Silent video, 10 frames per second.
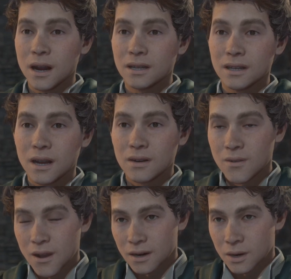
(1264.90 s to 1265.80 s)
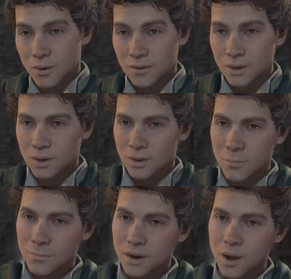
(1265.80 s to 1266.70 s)
I next head to Feldcroft, you could
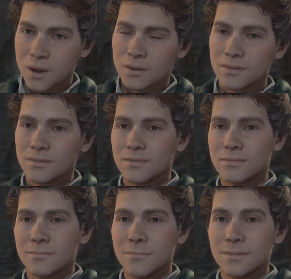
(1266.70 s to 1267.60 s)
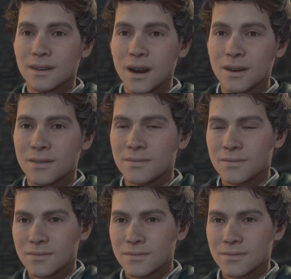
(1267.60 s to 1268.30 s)
come along. Meet Anne.